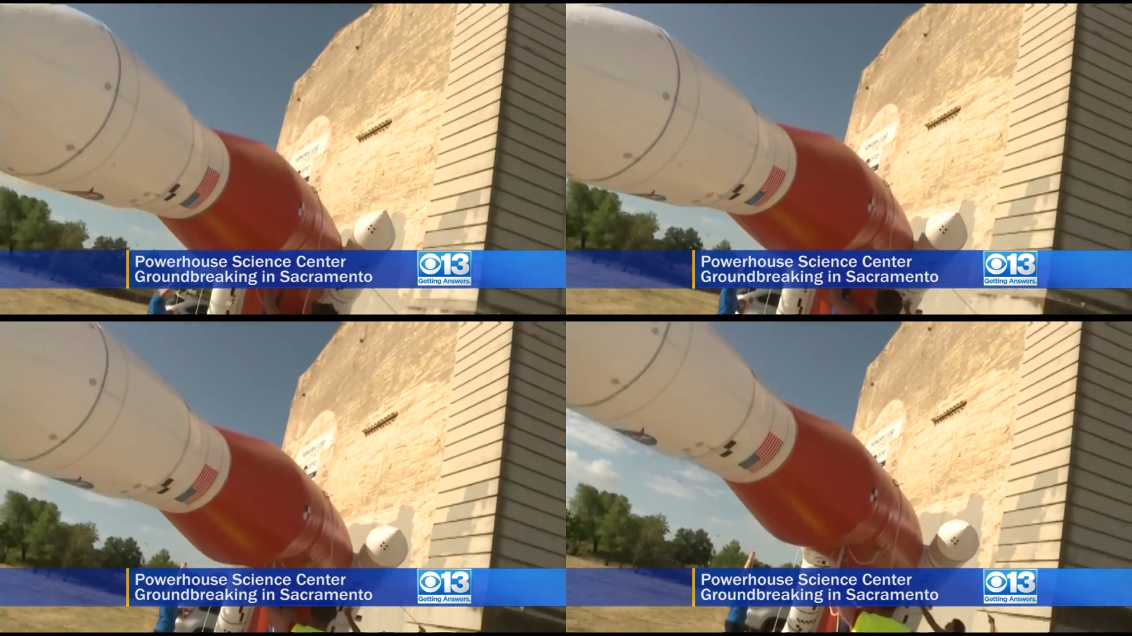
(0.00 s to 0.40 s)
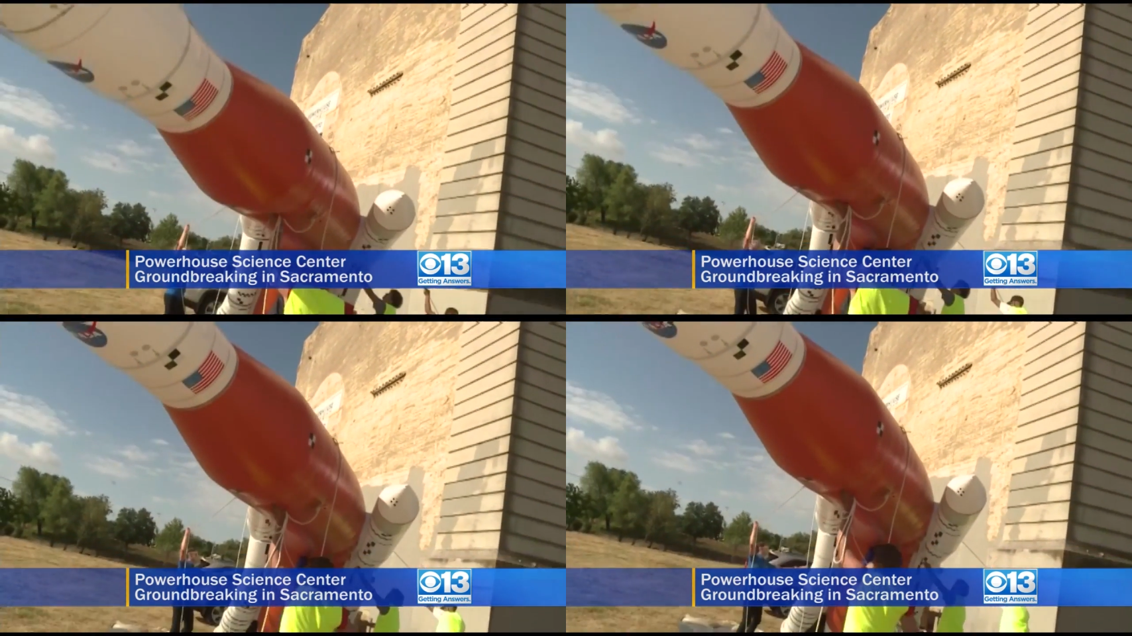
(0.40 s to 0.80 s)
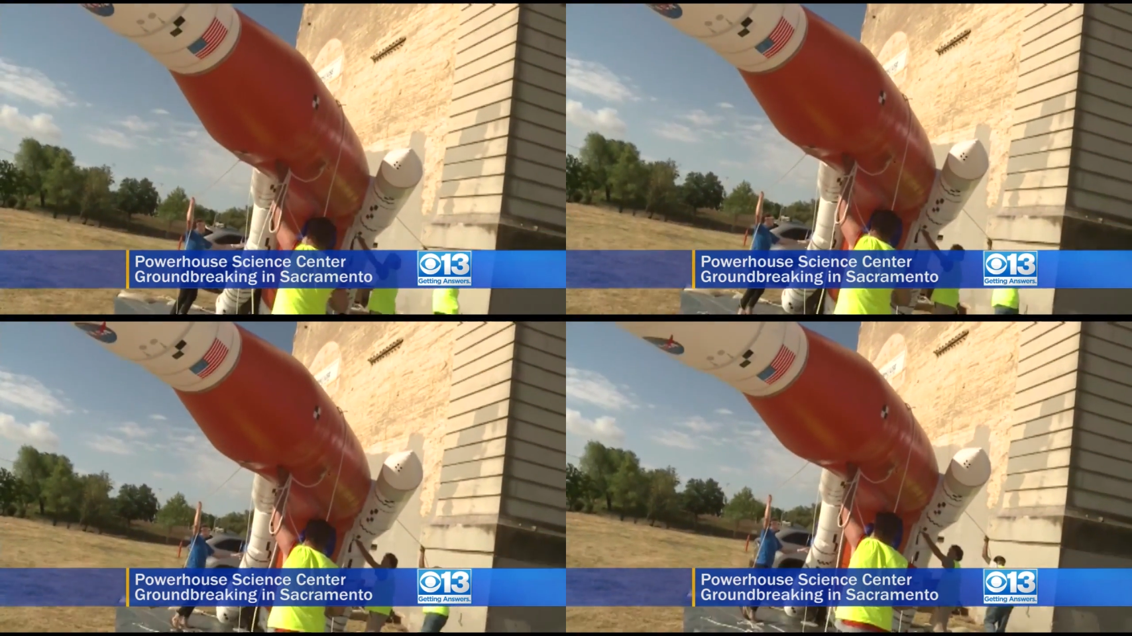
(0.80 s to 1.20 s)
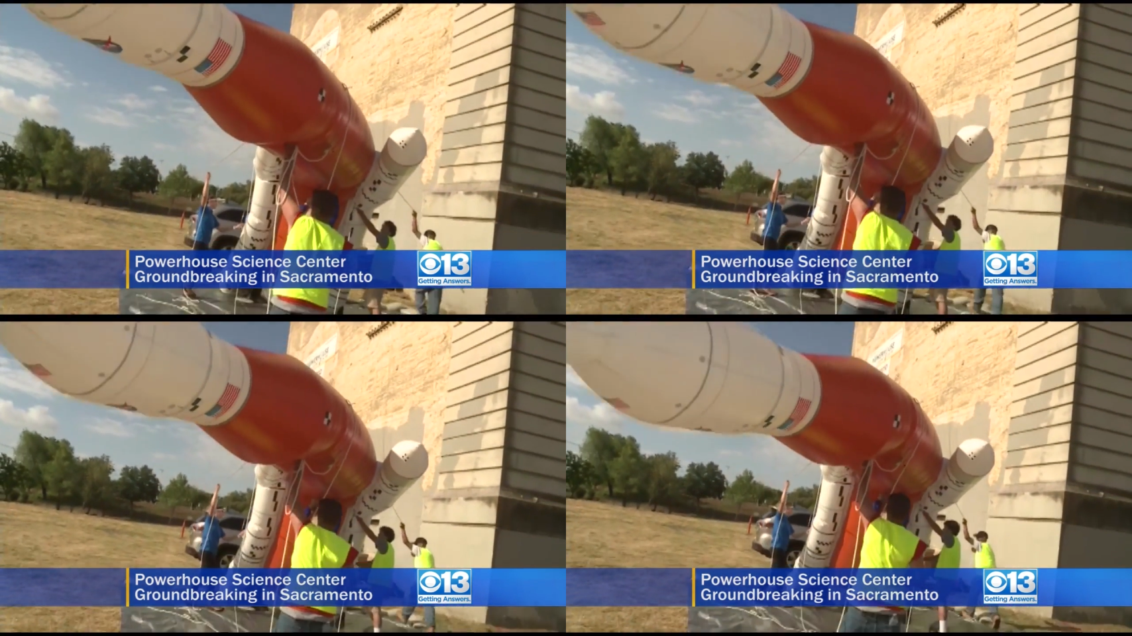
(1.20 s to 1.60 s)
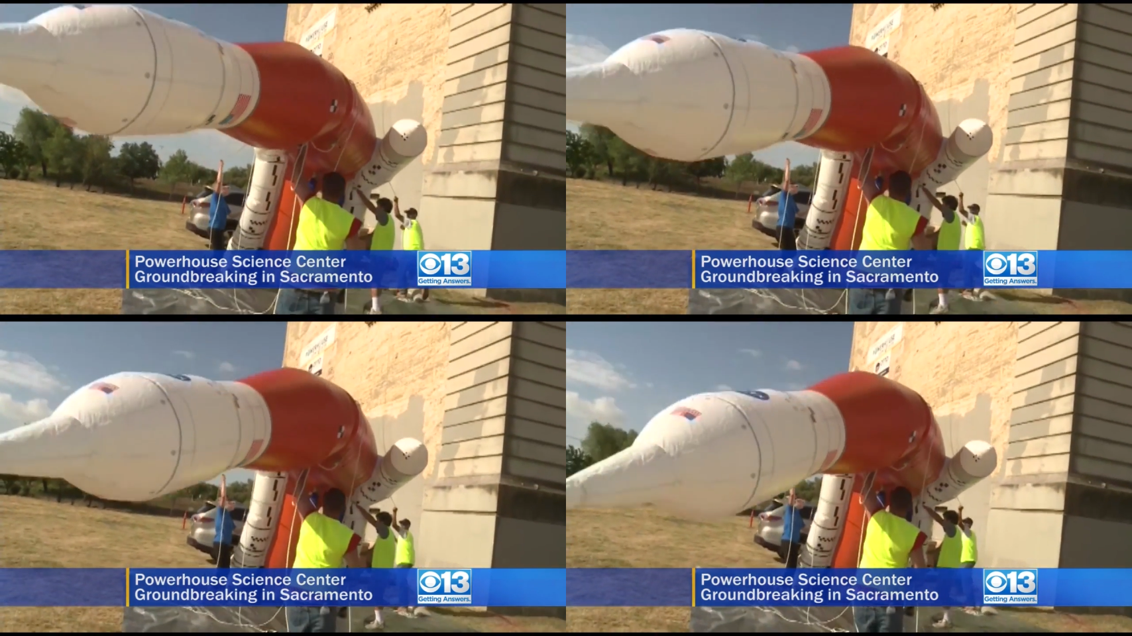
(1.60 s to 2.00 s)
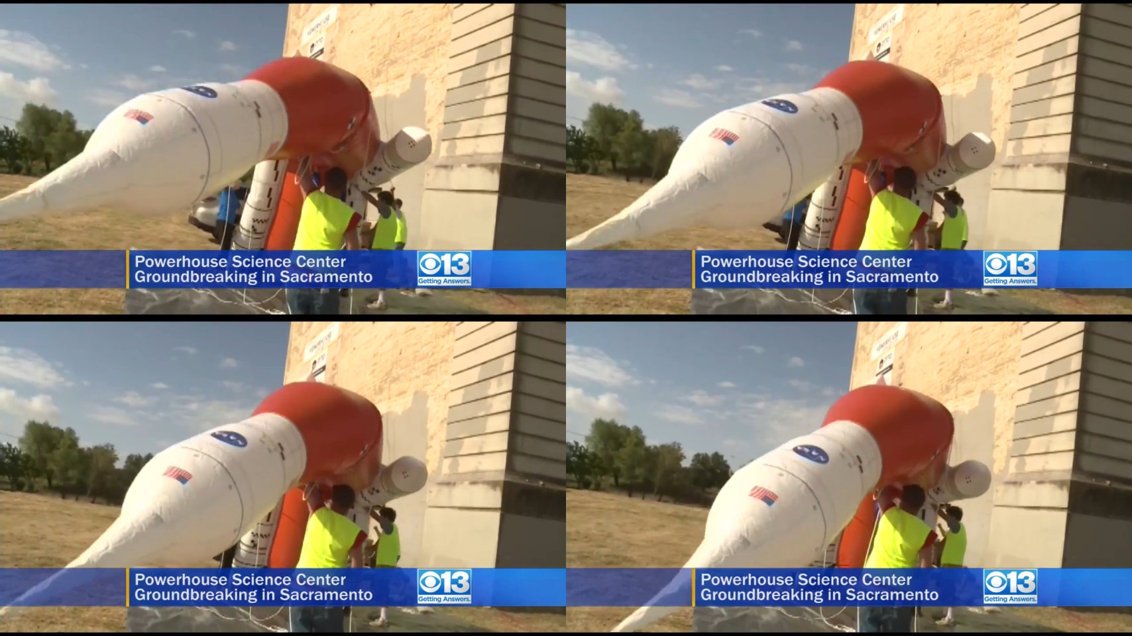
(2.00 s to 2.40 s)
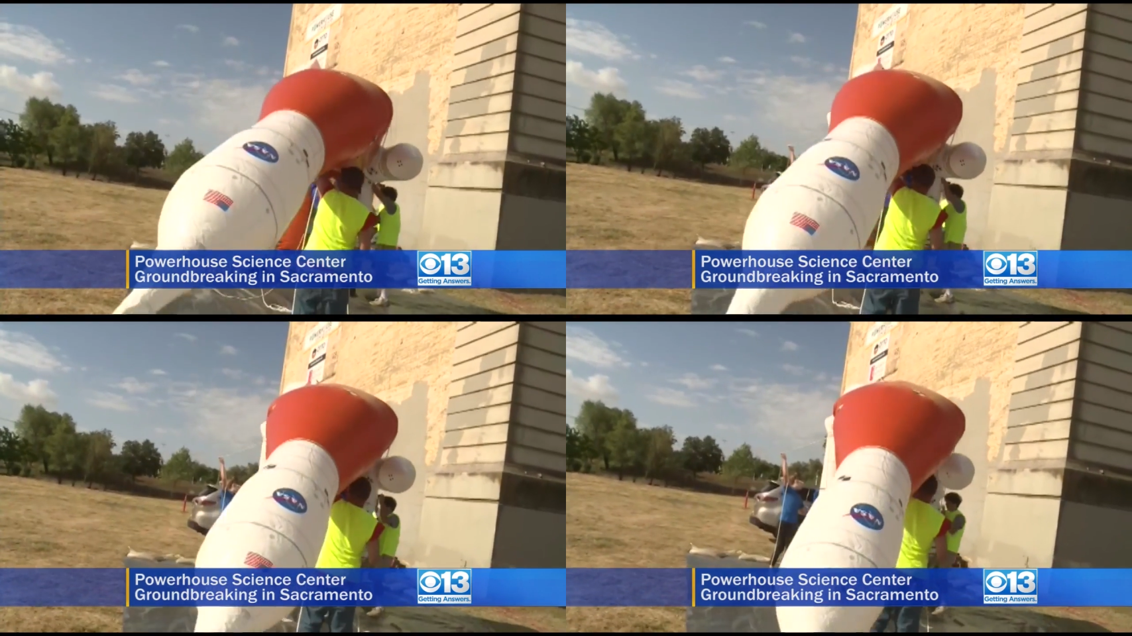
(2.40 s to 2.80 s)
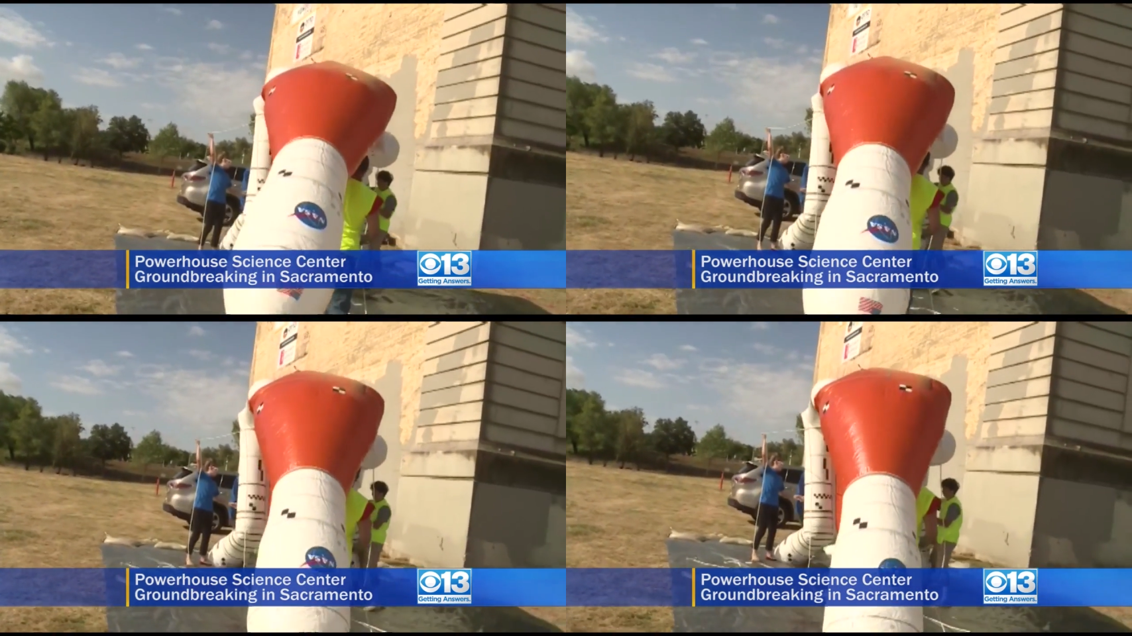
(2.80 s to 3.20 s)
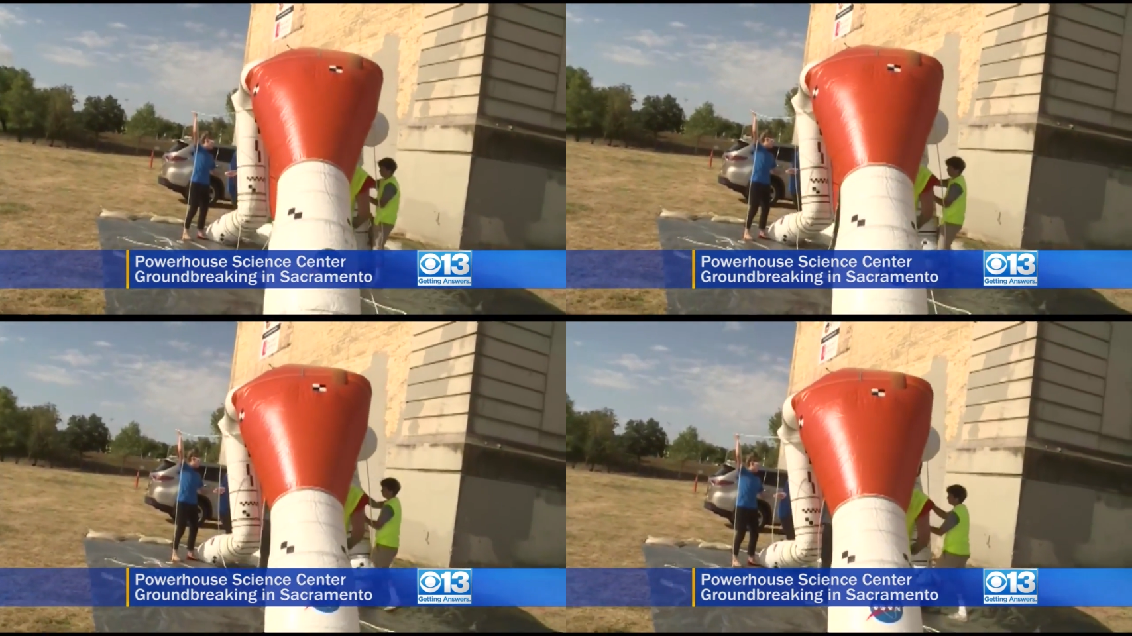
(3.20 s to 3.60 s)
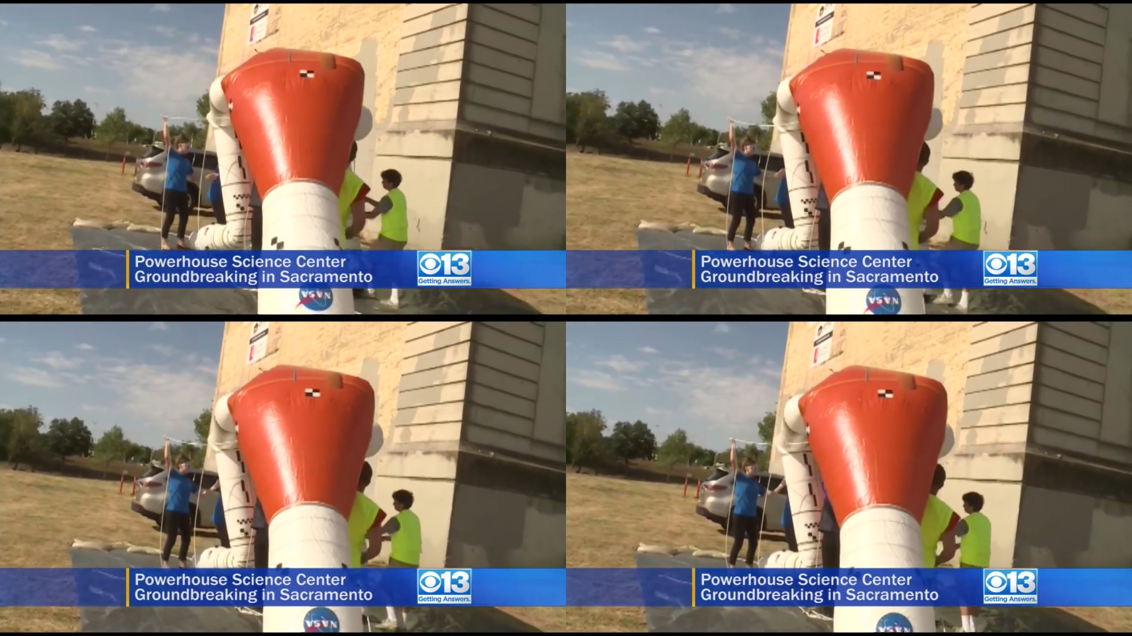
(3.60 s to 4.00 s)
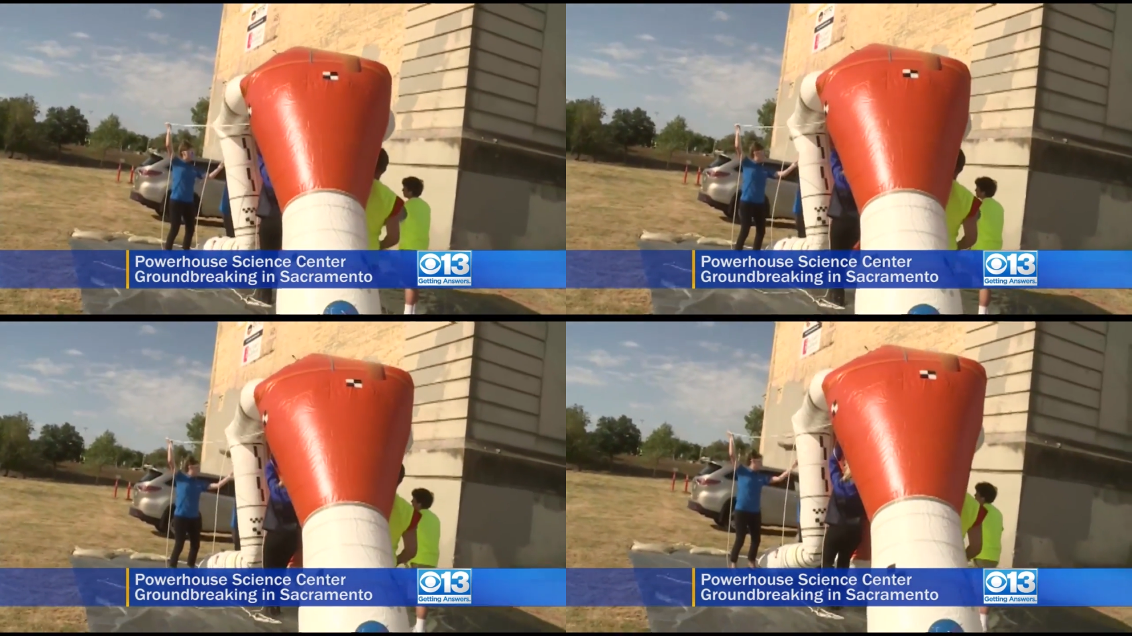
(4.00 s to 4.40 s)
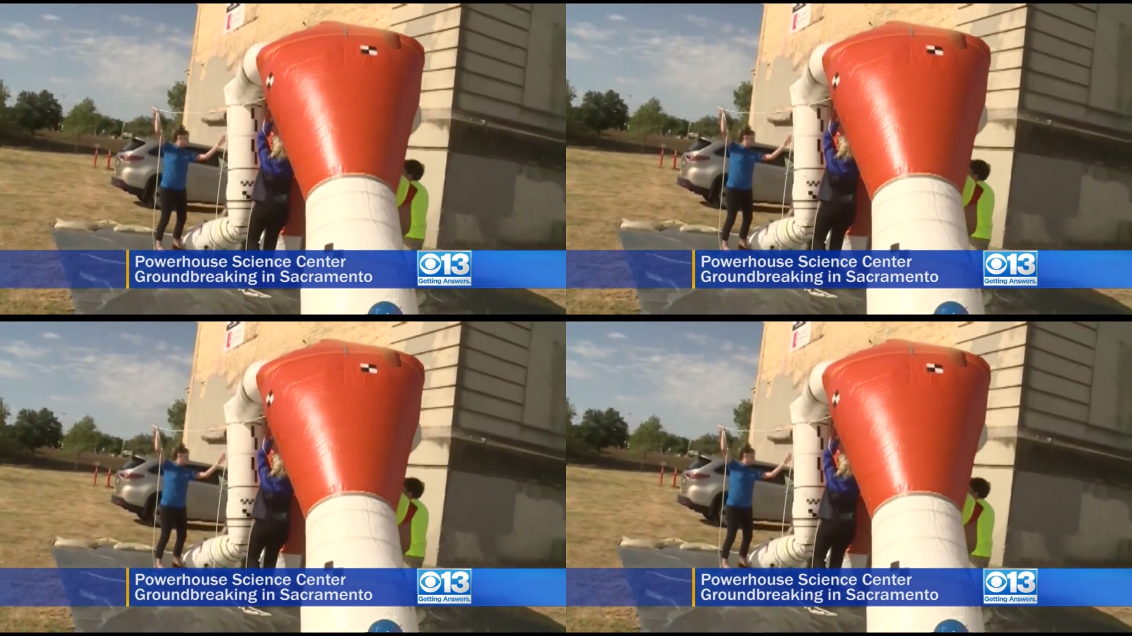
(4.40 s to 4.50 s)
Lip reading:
(no speaker visible)